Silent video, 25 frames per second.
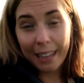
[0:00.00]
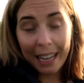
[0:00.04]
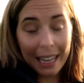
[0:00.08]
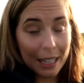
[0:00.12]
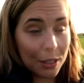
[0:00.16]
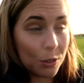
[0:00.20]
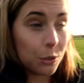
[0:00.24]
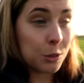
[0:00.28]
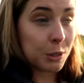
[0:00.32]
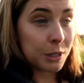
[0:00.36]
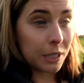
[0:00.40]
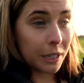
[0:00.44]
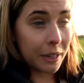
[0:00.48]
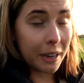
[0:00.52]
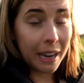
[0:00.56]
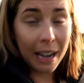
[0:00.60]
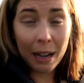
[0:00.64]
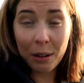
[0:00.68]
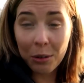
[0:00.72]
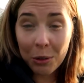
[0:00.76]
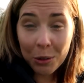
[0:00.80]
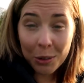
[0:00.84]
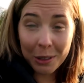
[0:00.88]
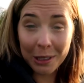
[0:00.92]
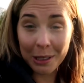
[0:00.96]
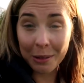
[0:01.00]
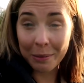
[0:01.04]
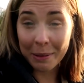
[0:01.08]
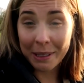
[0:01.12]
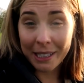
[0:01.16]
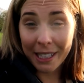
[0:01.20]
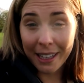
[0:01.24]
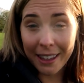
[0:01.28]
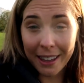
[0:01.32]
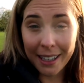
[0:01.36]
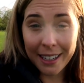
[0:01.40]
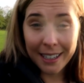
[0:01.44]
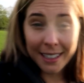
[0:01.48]
And also, how awesome
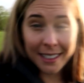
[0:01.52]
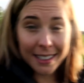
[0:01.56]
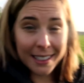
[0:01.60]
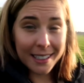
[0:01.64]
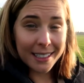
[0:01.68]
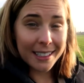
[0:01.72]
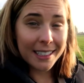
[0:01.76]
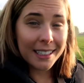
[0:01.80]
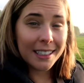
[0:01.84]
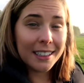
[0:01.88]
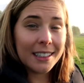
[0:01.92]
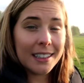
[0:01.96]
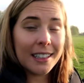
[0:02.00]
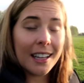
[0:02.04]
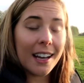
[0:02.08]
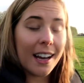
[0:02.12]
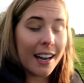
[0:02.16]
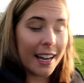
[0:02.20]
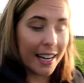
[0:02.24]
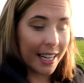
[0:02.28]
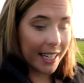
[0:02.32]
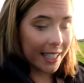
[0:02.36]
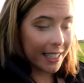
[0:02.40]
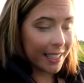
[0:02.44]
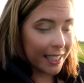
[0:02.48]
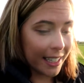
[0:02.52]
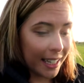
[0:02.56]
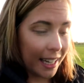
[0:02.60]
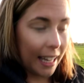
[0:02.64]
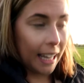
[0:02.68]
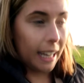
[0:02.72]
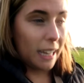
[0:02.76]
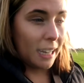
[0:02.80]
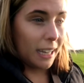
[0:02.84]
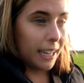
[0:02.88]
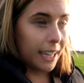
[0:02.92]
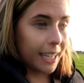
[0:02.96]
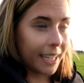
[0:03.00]
is it that it's still light
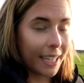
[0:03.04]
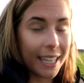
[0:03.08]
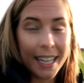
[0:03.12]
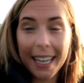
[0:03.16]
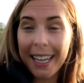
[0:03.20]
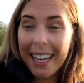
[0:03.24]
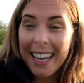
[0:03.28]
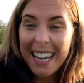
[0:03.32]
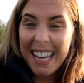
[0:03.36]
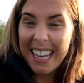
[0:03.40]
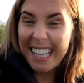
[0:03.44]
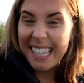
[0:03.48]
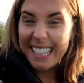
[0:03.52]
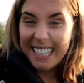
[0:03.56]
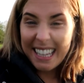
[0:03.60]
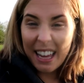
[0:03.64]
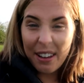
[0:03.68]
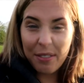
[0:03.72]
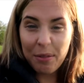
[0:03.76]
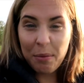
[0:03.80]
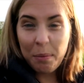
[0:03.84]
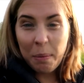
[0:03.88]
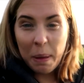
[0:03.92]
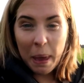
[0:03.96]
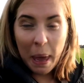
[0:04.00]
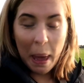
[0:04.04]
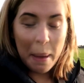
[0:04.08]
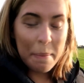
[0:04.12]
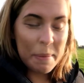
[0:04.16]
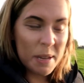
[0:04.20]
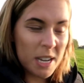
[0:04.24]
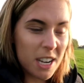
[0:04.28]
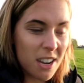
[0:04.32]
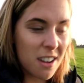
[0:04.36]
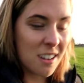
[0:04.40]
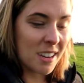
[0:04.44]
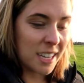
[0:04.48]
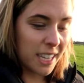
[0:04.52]
at like 7 p.m.
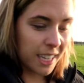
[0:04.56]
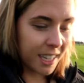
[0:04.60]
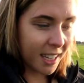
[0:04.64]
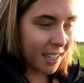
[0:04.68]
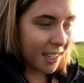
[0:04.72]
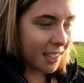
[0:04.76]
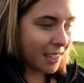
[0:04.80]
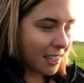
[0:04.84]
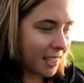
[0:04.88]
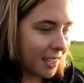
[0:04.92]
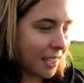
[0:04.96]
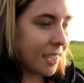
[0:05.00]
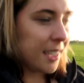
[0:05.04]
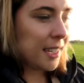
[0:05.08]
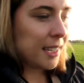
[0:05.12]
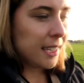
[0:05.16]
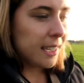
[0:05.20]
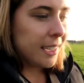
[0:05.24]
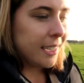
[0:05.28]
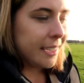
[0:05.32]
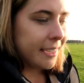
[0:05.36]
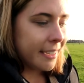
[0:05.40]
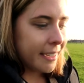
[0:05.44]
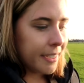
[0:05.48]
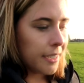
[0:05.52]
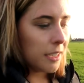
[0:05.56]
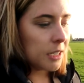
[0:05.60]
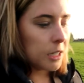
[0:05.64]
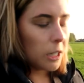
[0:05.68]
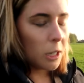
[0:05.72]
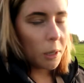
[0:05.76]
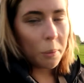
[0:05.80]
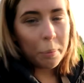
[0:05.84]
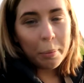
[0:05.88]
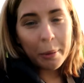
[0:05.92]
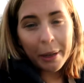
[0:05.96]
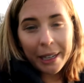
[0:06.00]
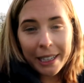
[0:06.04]
at night?
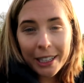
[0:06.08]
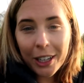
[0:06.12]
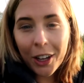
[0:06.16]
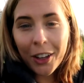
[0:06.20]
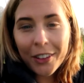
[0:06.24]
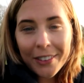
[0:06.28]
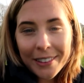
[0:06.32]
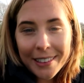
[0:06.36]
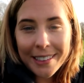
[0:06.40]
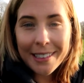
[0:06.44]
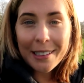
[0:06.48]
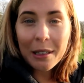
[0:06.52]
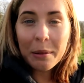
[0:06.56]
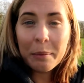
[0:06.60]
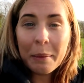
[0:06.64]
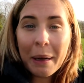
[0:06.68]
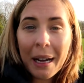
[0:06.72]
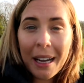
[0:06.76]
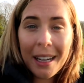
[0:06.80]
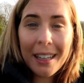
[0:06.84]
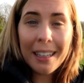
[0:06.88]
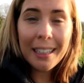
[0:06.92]
Oh, bring on summer.